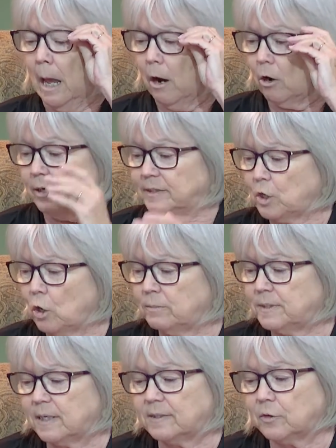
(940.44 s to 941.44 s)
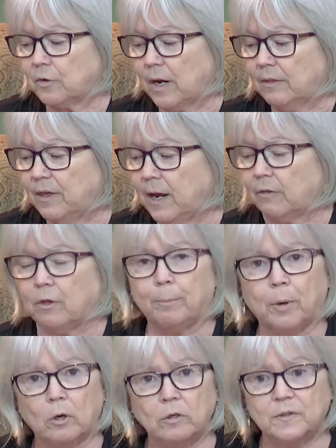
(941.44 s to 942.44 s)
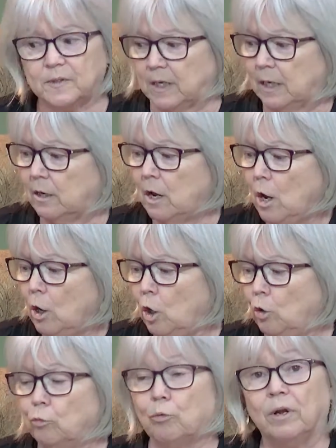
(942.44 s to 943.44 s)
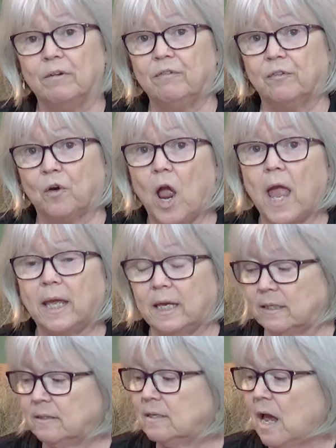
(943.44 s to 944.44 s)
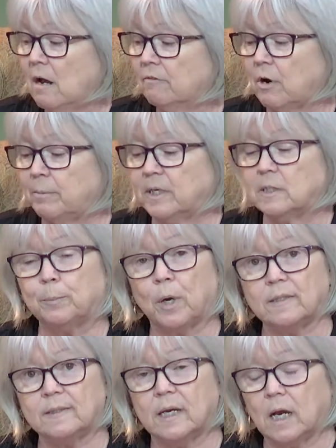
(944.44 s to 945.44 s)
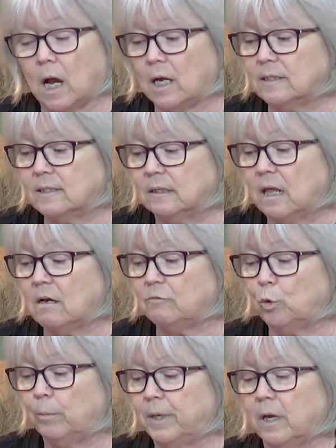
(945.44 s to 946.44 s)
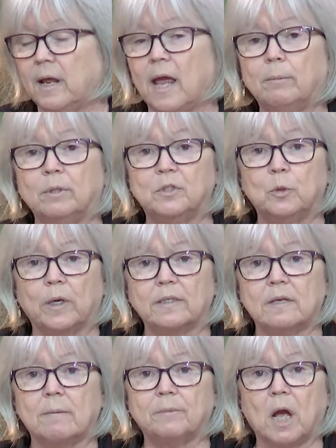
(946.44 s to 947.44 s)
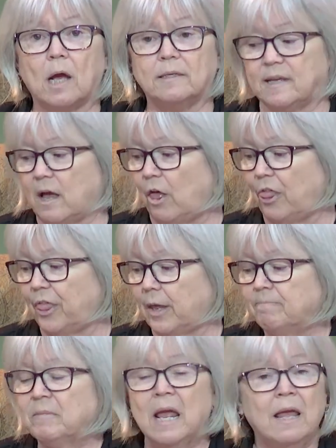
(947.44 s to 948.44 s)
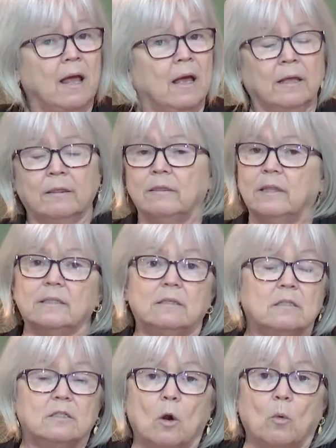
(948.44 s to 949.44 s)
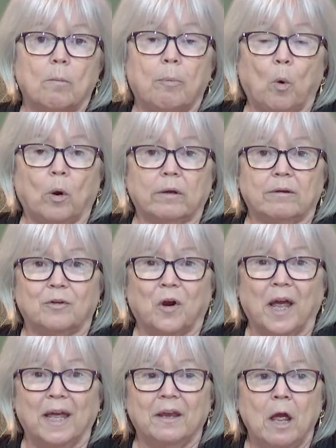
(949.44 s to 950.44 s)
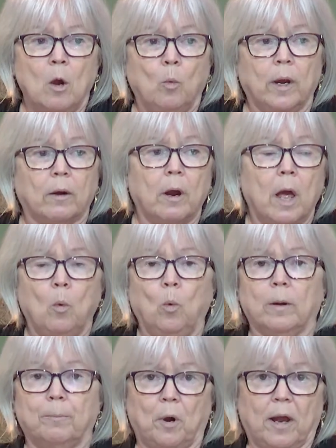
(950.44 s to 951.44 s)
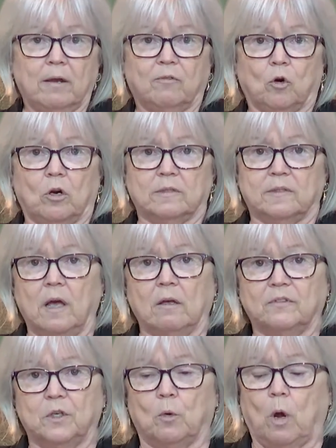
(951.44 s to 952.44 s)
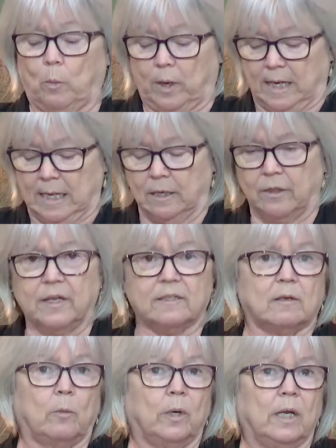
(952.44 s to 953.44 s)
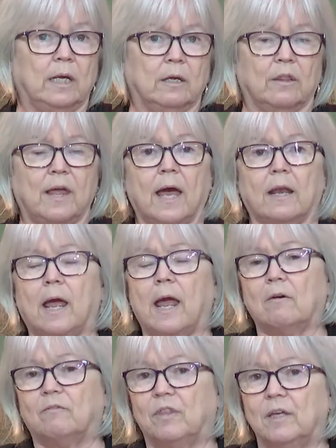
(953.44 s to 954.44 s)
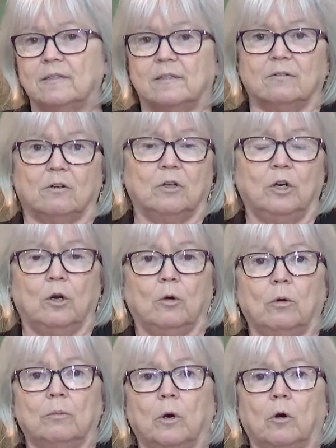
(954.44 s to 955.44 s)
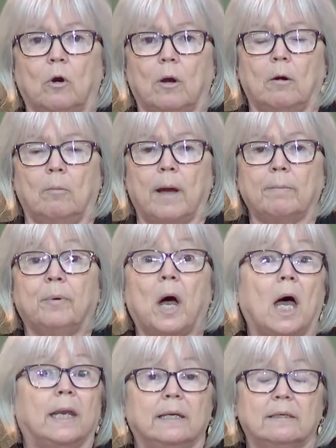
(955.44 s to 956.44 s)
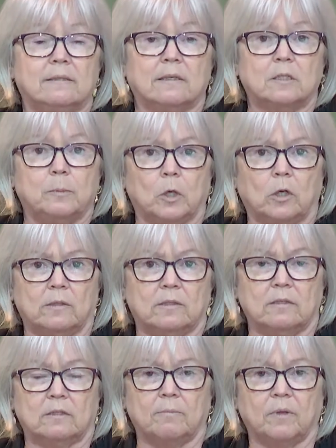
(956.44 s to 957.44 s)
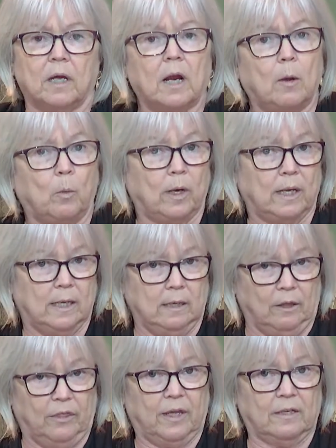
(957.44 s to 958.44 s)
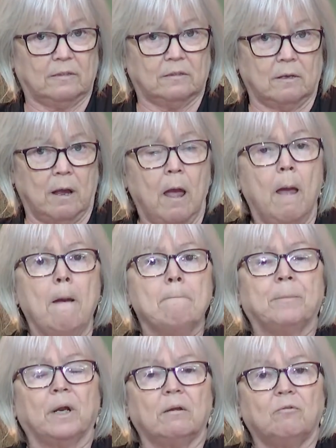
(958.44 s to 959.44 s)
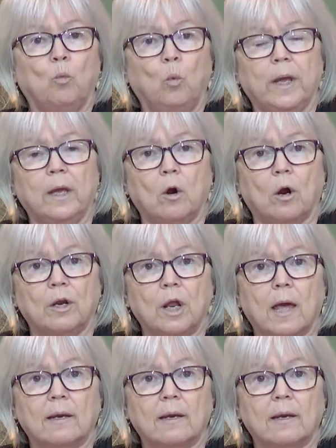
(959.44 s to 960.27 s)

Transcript: Ernest Holmes says it right there. The person who refrains from expressing God's love will be unable to accept God's health. This is so important, right? We're praying for ourselves. I want to heal this, I want to heal that, I have this, or my body is experiencing something and I want to heal this. But if we are not